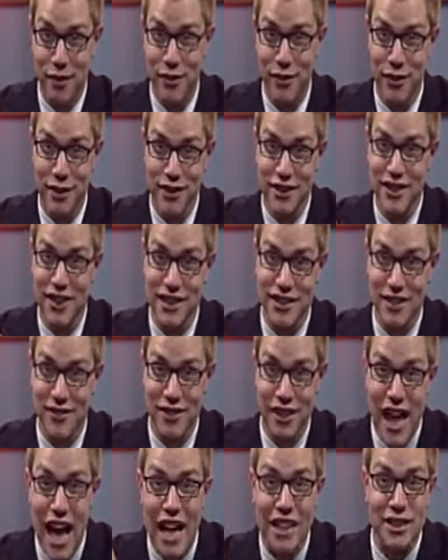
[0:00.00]
Fools. As of
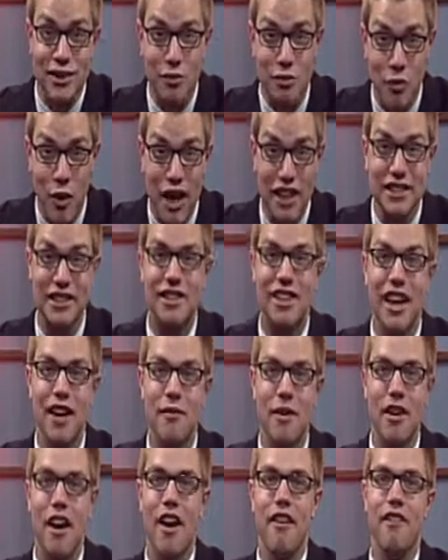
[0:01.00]
last Wednesday,
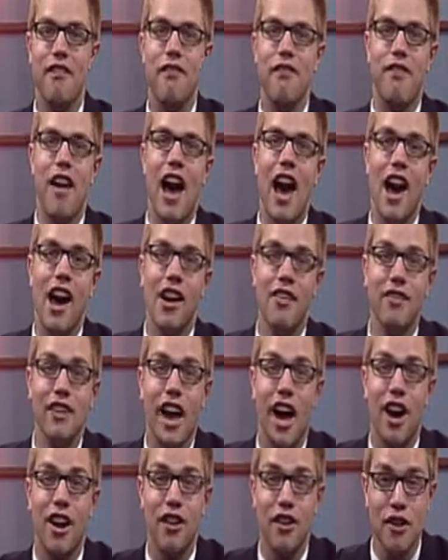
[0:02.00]
we have found
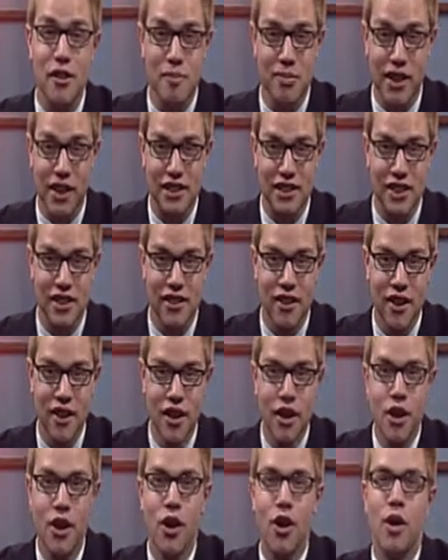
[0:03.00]
our new president,
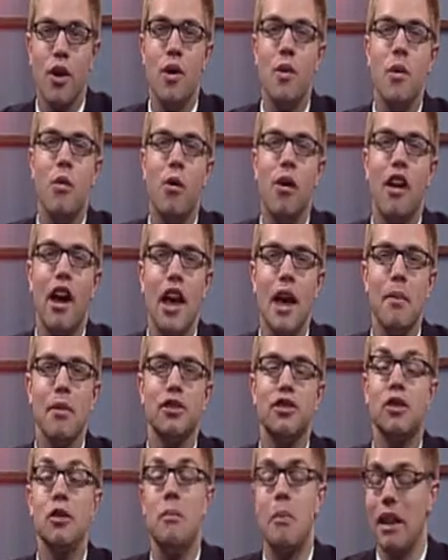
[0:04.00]
who we were able
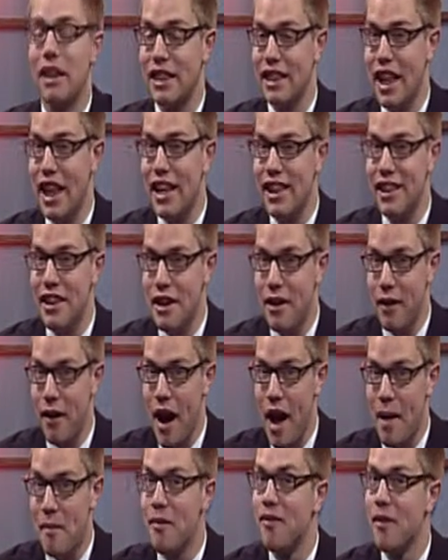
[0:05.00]
to politely
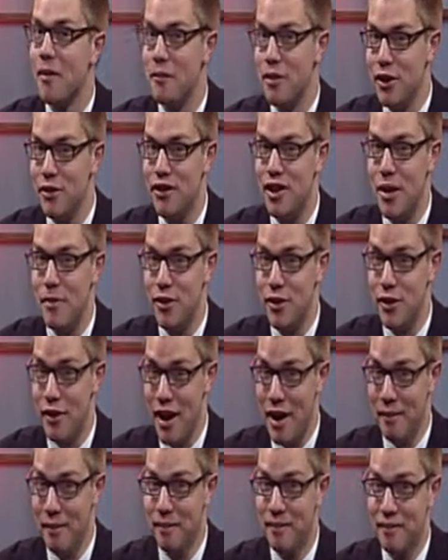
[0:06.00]
grab from
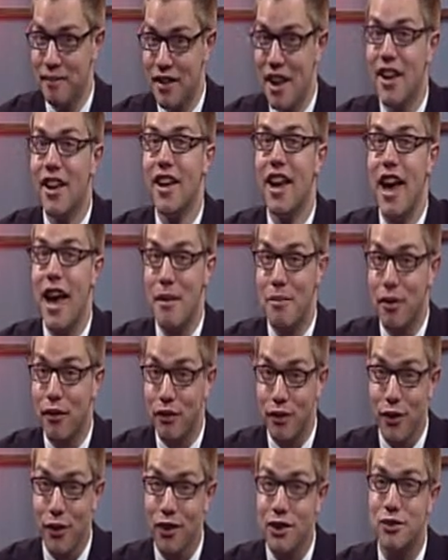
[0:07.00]
UWM. April
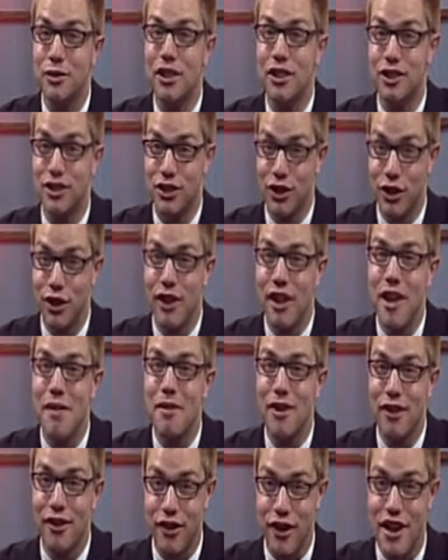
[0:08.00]
Fools, we stole him
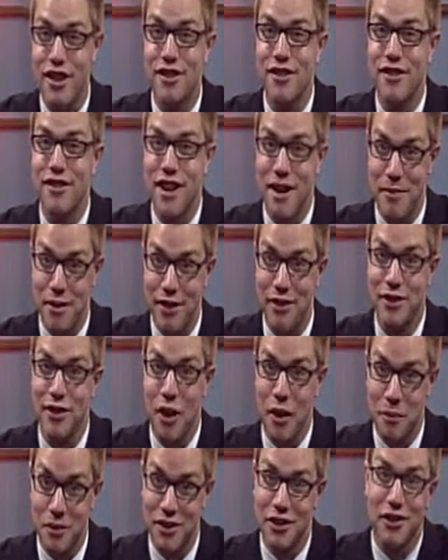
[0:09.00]
and crushed UW's
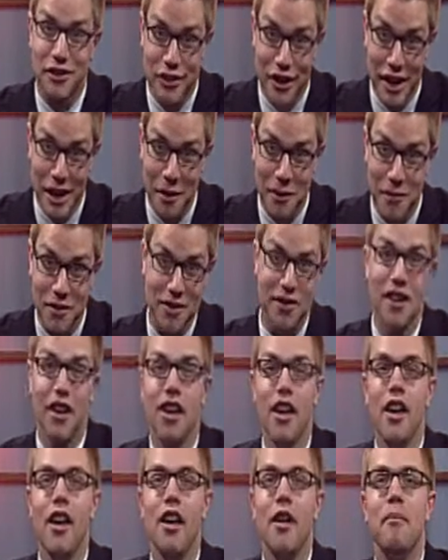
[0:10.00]
hopes and dreams.
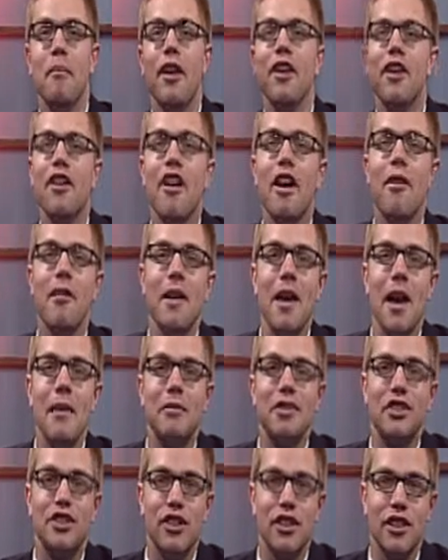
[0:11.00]
But UWM
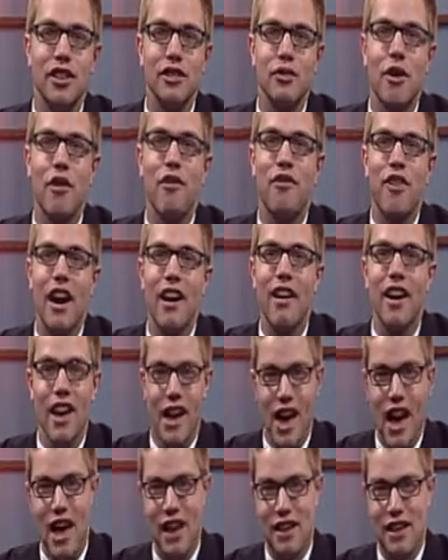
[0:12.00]
students were very
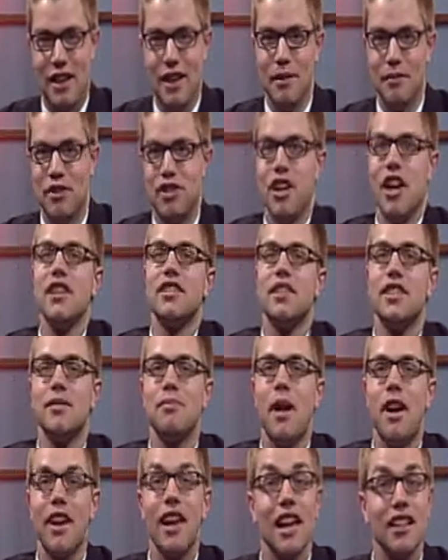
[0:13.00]
kind to him, just as
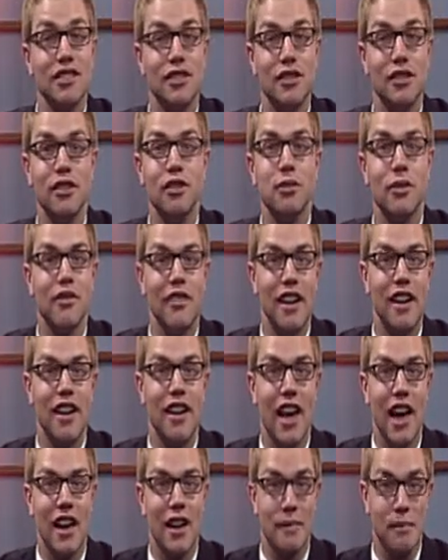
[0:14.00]
Marquette students were very
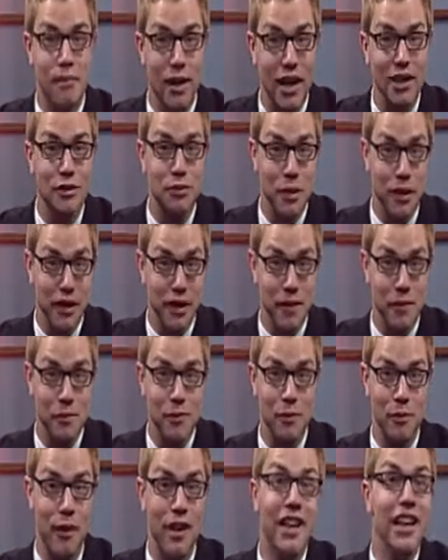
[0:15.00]
kind to Buzz Williams
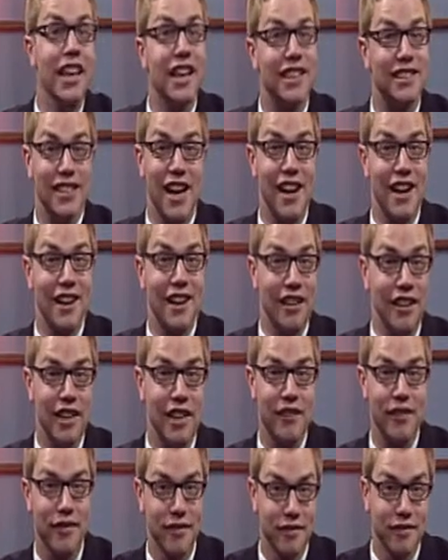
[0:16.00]
when he decided to leave.
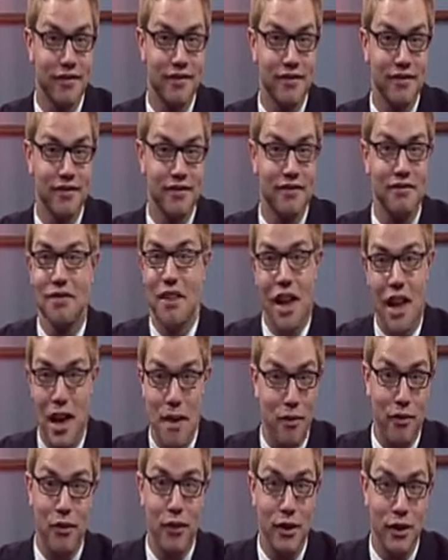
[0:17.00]

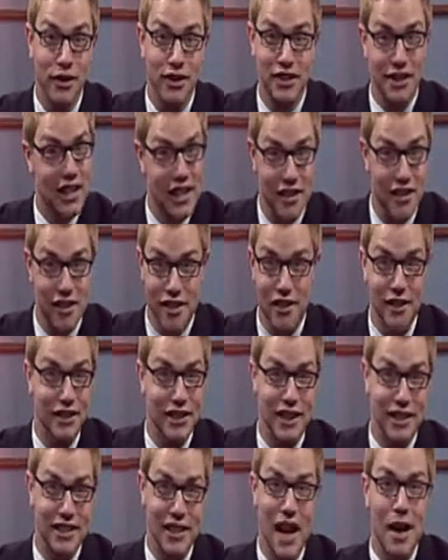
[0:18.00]
April Fools, neither of those
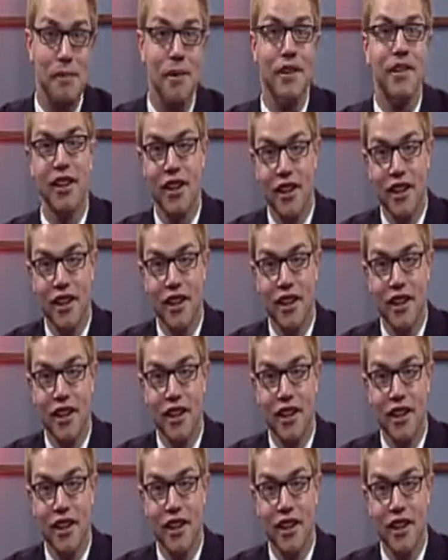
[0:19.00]
things happened.